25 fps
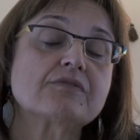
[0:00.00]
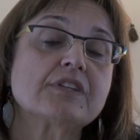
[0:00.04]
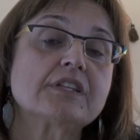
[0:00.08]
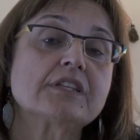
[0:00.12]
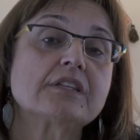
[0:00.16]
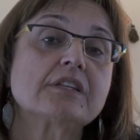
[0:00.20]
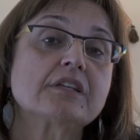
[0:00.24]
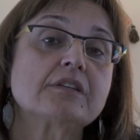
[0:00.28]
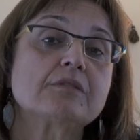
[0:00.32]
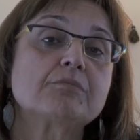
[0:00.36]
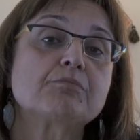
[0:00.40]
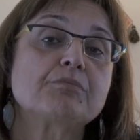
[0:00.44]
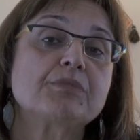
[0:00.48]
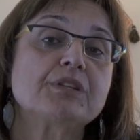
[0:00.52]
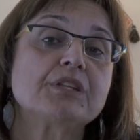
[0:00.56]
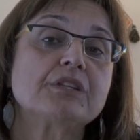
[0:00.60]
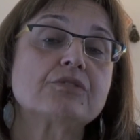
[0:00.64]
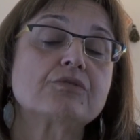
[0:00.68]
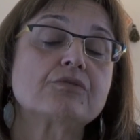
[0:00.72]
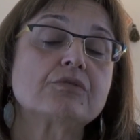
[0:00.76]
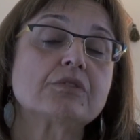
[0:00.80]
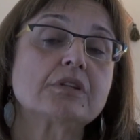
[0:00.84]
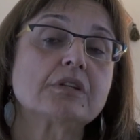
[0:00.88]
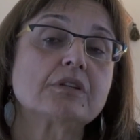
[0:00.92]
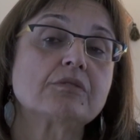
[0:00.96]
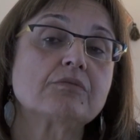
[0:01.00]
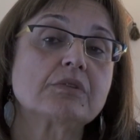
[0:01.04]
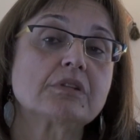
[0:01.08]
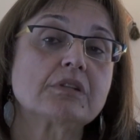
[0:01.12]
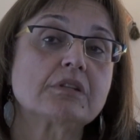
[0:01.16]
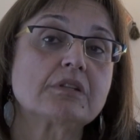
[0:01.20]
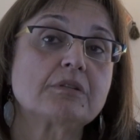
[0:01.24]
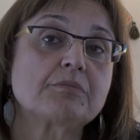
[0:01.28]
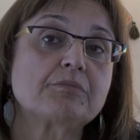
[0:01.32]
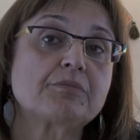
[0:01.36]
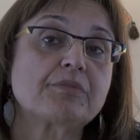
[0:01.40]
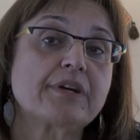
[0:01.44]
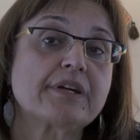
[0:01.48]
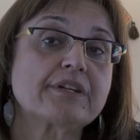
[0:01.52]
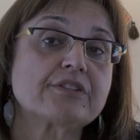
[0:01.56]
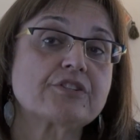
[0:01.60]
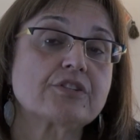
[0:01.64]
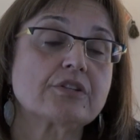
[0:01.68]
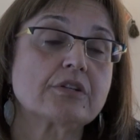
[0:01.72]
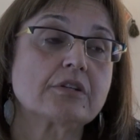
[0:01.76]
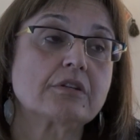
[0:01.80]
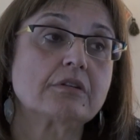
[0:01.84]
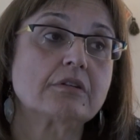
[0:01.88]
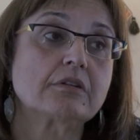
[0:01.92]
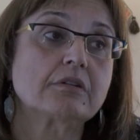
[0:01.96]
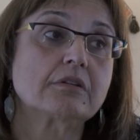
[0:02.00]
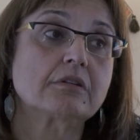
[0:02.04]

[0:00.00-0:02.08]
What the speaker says: when they've been treated with the depression.